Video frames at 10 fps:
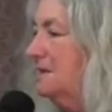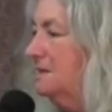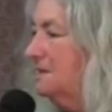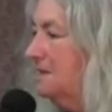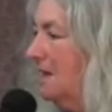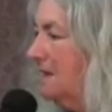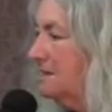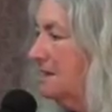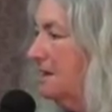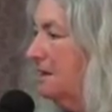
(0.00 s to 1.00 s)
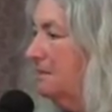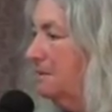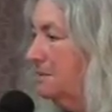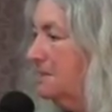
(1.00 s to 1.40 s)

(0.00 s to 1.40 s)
is that terrible